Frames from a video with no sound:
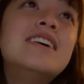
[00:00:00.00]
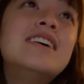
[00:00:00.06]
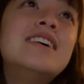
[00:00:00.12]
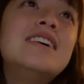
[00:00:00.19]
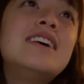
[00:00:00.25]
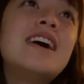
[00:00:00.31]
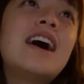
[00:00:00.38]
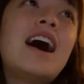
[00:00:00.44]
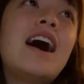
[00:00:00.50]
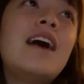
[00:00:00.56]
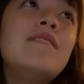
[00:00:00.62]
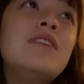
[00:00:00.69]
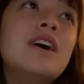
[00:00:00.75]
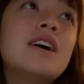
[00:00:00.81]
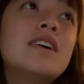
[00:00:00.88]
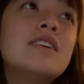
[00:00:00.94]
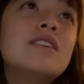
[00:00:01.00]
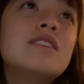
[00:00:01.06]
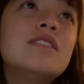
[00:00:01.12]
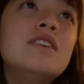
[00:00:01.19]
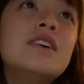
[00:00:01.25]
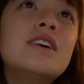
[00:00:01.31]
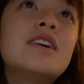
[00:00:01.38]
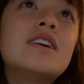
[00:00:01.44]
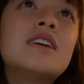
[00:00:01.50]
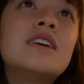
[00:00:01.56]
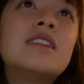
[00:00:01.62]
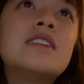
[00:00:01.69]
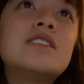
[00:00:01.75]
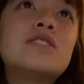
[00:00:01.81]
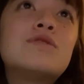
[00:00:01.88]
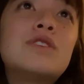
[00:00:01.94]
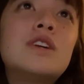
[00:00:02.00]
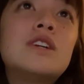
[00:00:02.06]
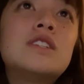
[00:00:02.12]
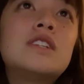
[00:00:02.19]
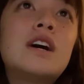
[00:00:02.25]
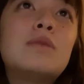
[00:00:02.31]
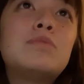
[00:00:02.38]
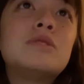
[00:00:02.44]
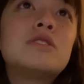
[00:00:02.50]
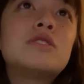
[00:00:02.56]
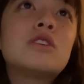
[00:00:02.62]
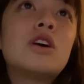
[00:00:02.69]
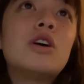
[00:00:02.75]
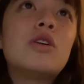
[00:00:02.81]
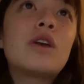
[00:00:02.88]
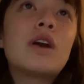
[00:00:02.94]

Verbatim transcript: and so I'm like, damn it! Like,